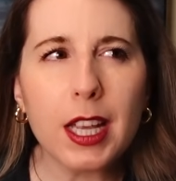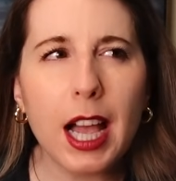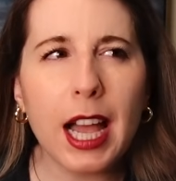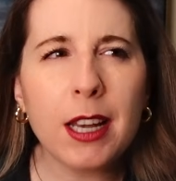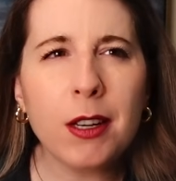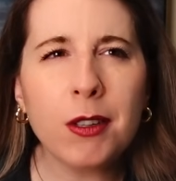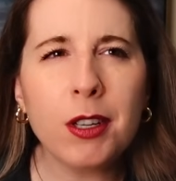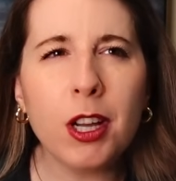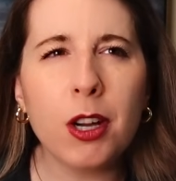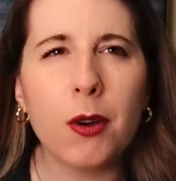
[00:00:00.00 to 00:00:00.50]
I
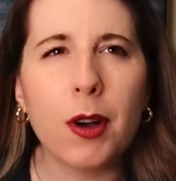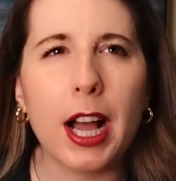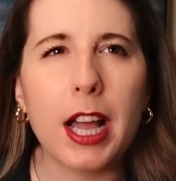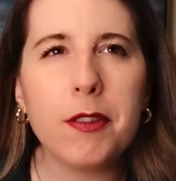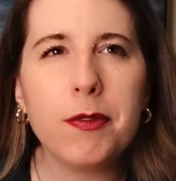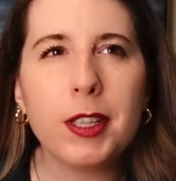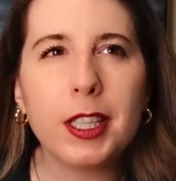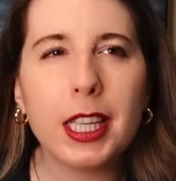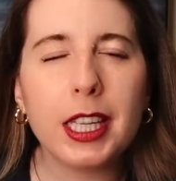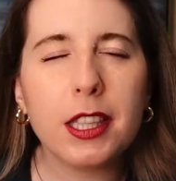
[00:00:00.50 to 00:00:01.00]
don't know, I
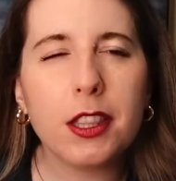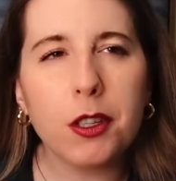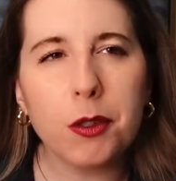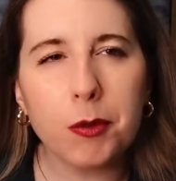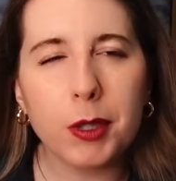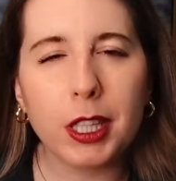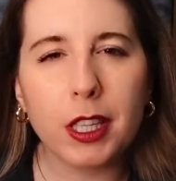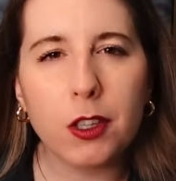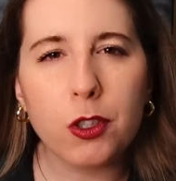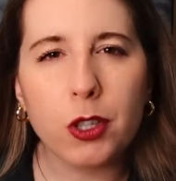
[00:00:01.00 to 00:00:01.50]
feel like they're
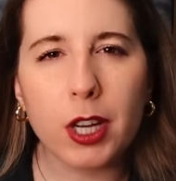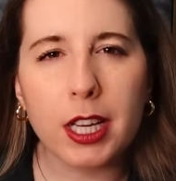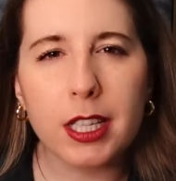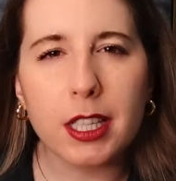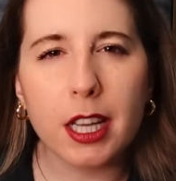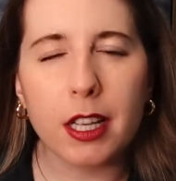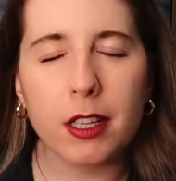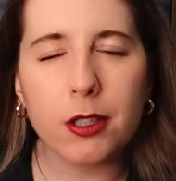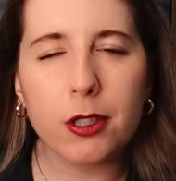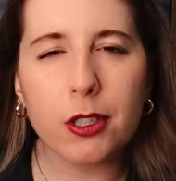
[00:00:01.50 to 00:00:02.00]
really trying to
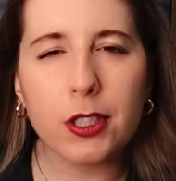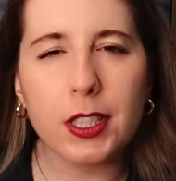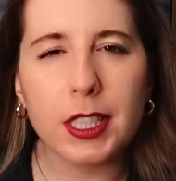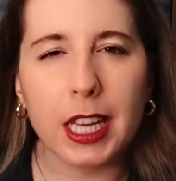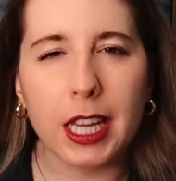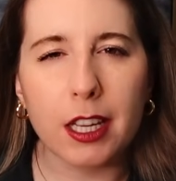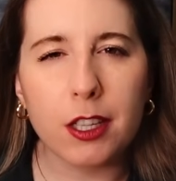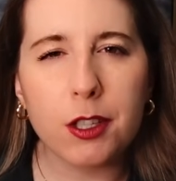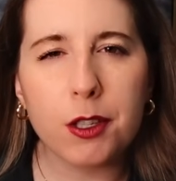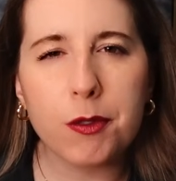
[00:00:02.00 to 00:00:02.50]

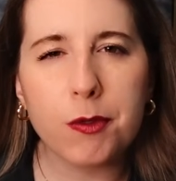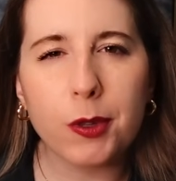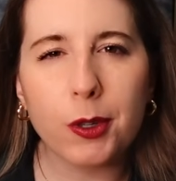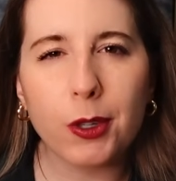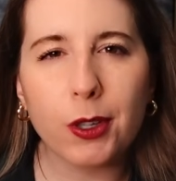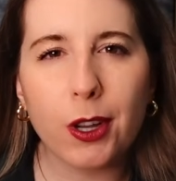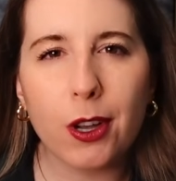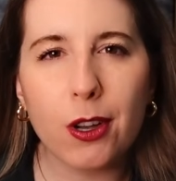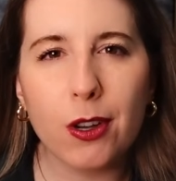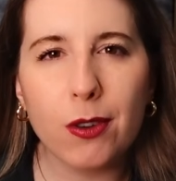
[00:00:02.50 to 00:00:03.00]
understand you,
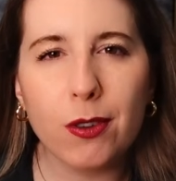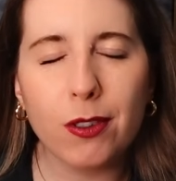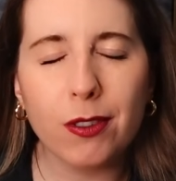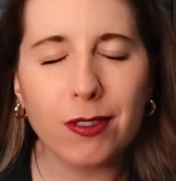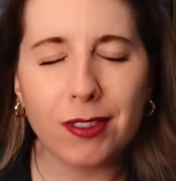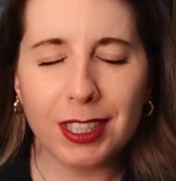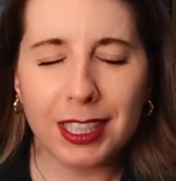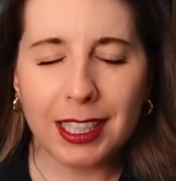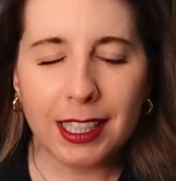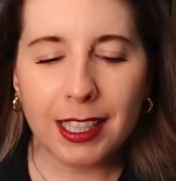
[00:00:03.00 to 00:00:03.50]
Virgo.
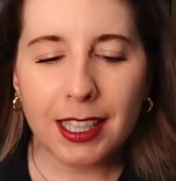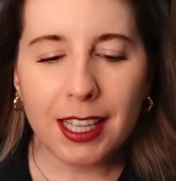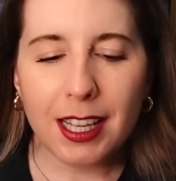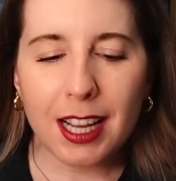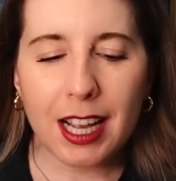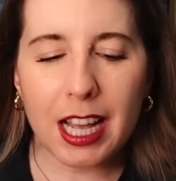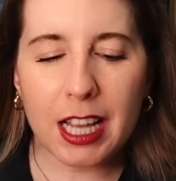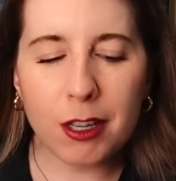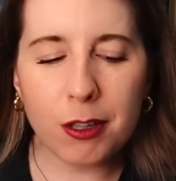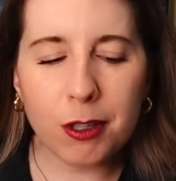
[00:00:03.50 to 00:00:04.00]

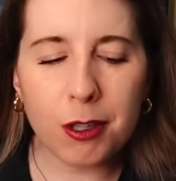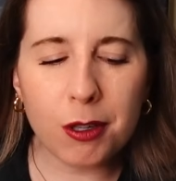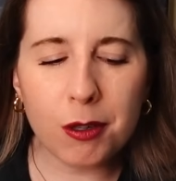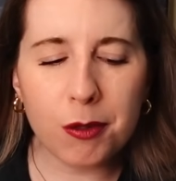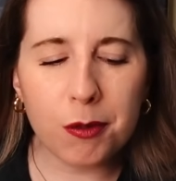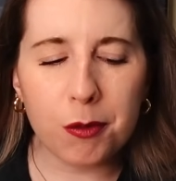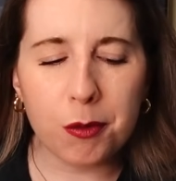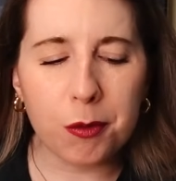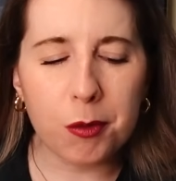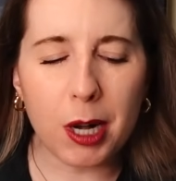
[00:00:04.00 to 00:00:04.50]
I don't
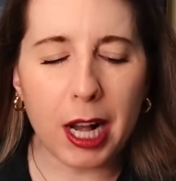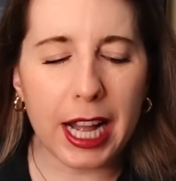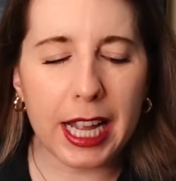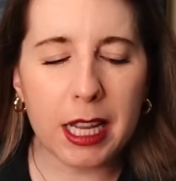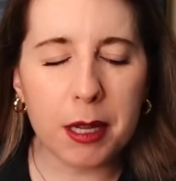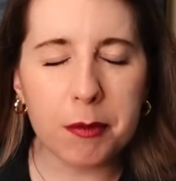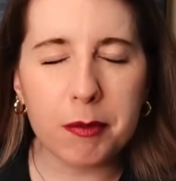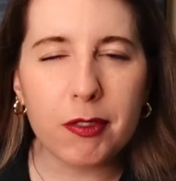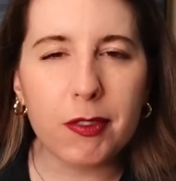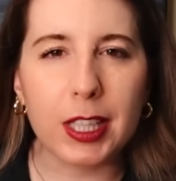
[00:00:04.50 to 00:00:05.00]
know why
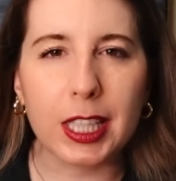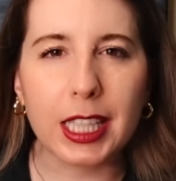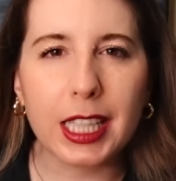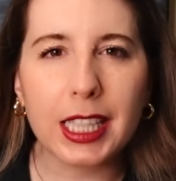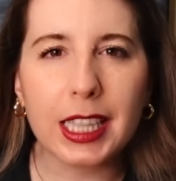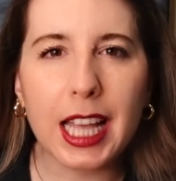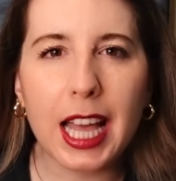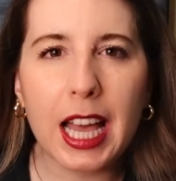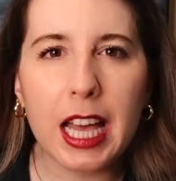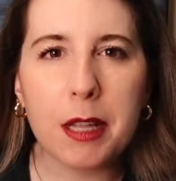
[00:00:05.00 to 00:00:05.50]
I'm
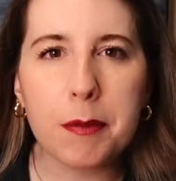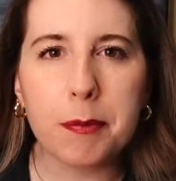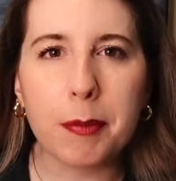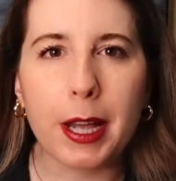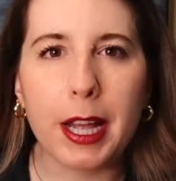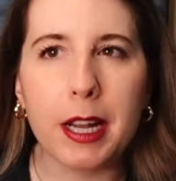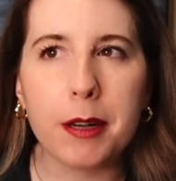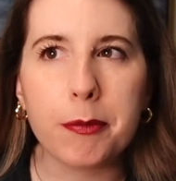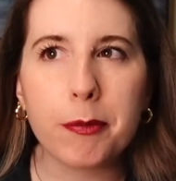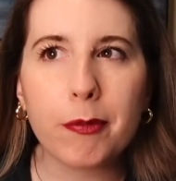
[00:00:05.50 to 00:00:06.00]
feeling that,
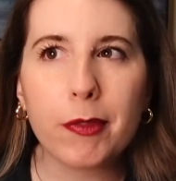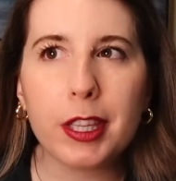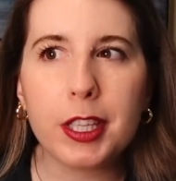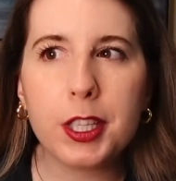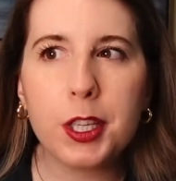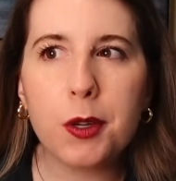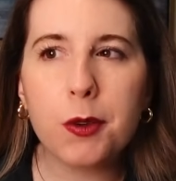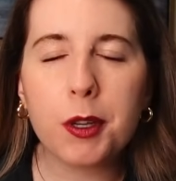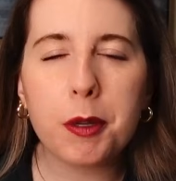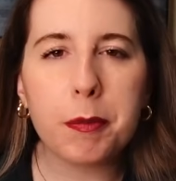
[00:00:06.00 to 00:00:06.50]
but
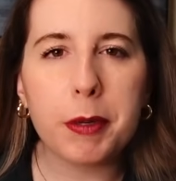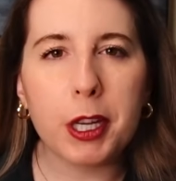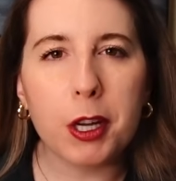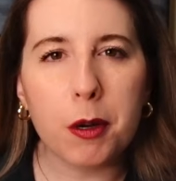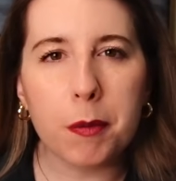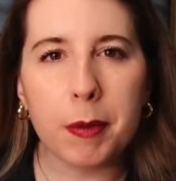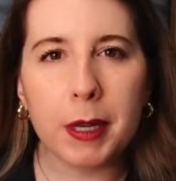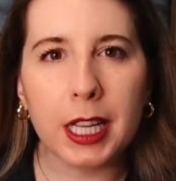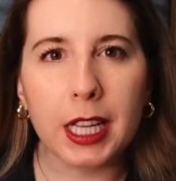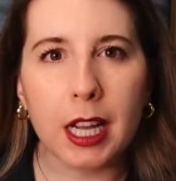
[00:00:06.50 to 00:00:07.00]
you could be
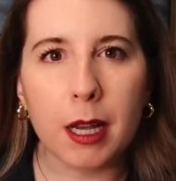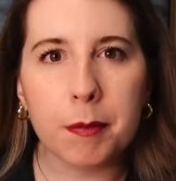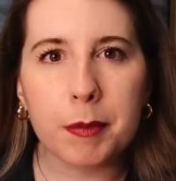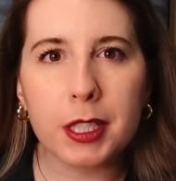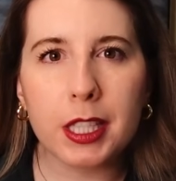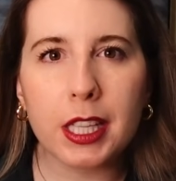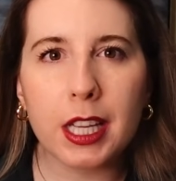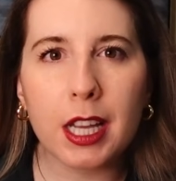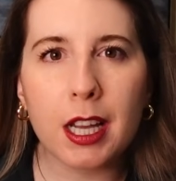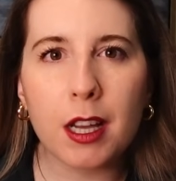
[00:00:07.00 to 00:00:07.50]
opening up
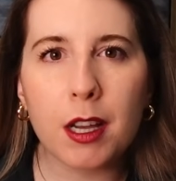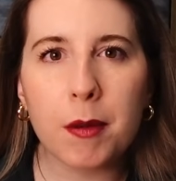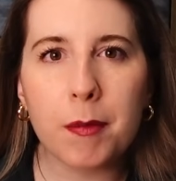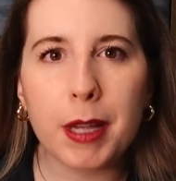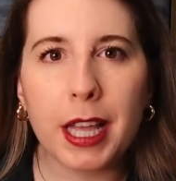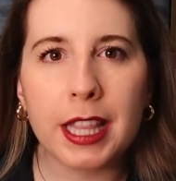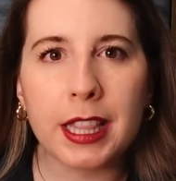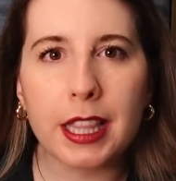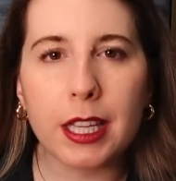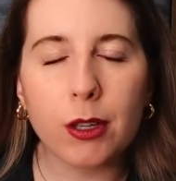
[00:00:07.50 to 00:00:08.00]
to them
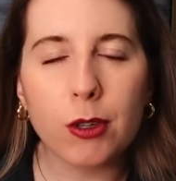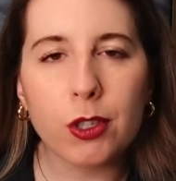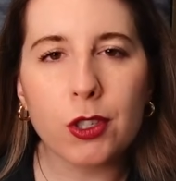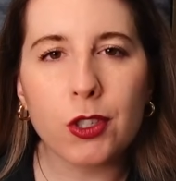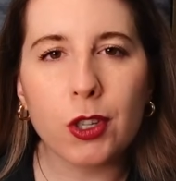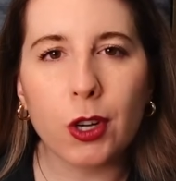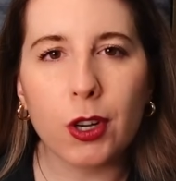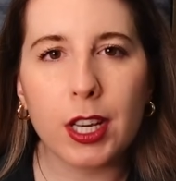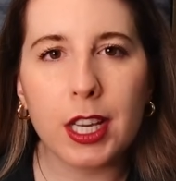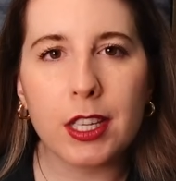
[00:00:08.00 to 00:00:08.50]
and they're
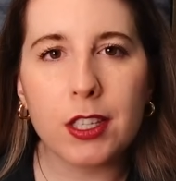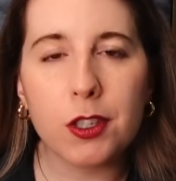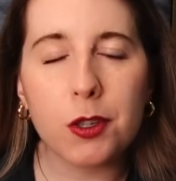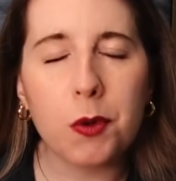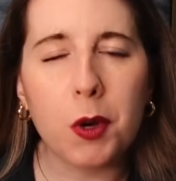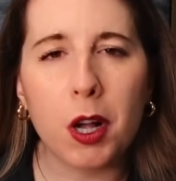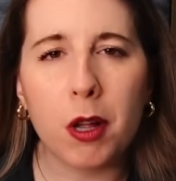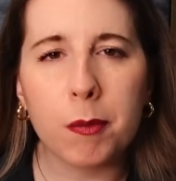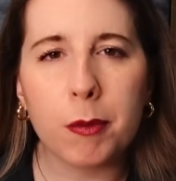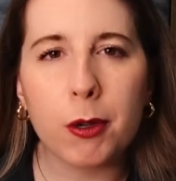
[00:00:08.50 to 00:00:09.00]
starting to
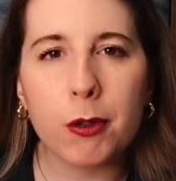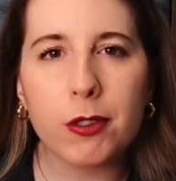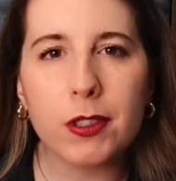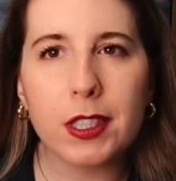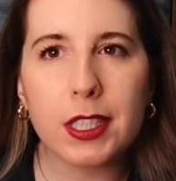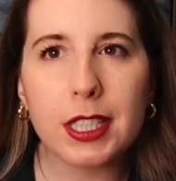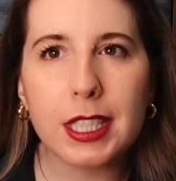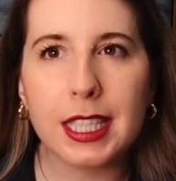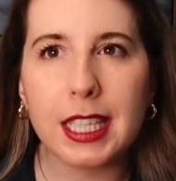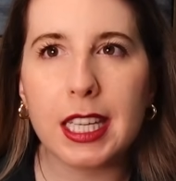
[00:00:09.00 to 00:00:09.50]

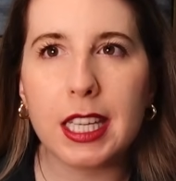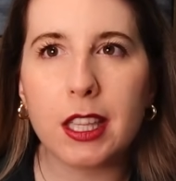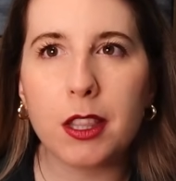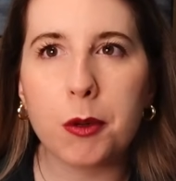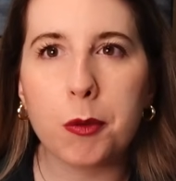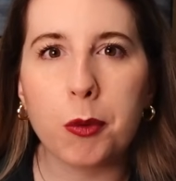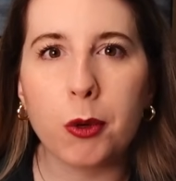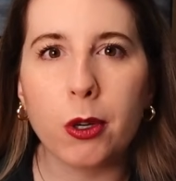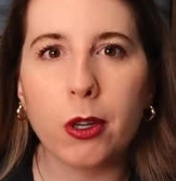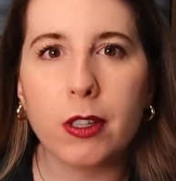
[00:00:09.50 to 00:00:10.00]
almost see the
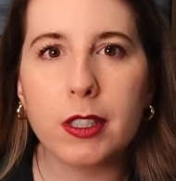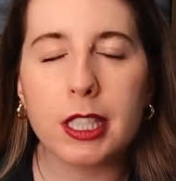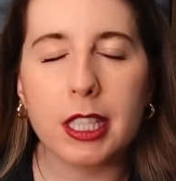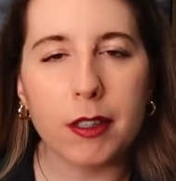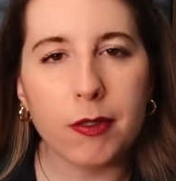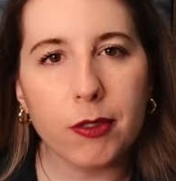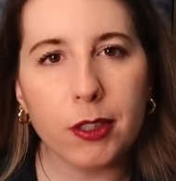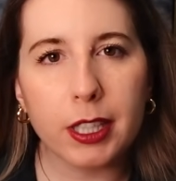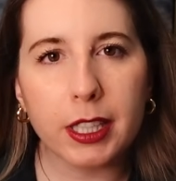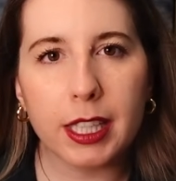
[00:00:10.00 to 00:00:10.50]
world
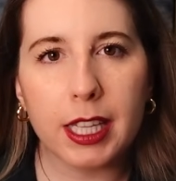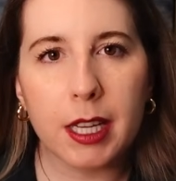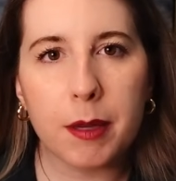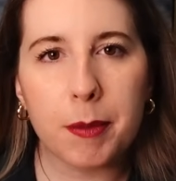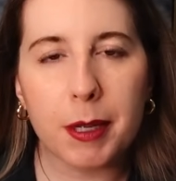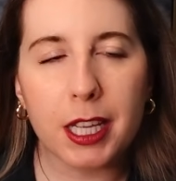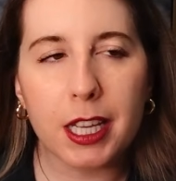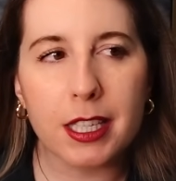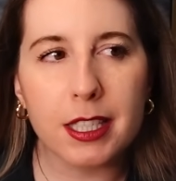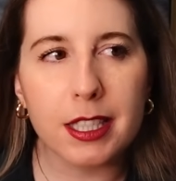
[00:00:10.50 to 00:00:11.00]
differently
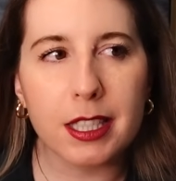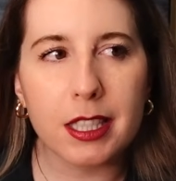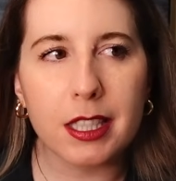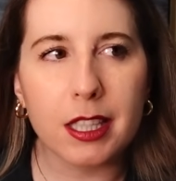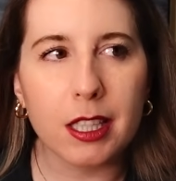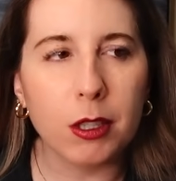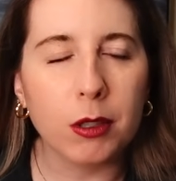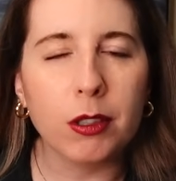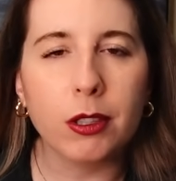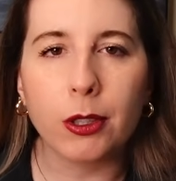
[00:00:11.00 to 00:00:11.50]
because
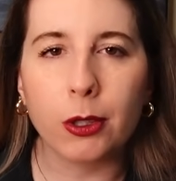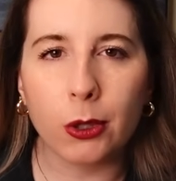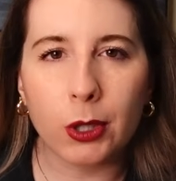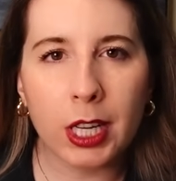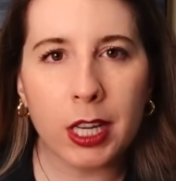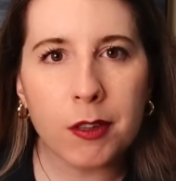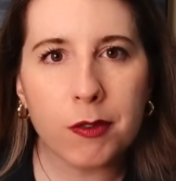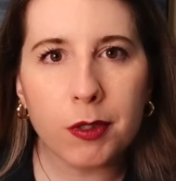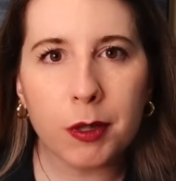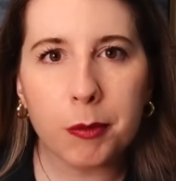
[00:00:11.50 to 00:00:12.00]
they're
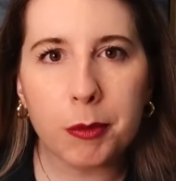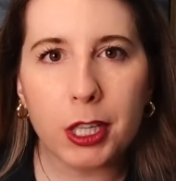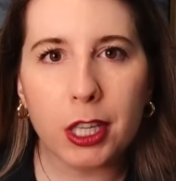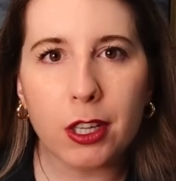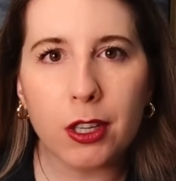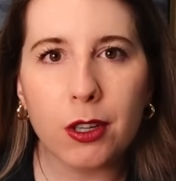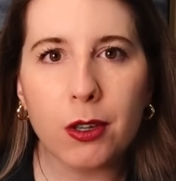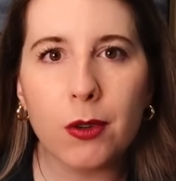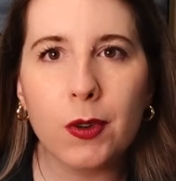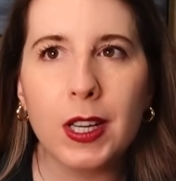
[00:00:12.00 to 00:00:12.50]
learning from
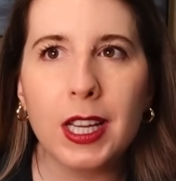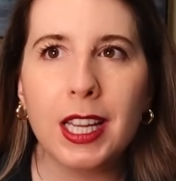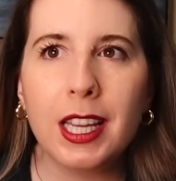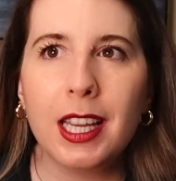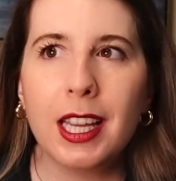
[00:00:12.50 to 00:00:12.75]
you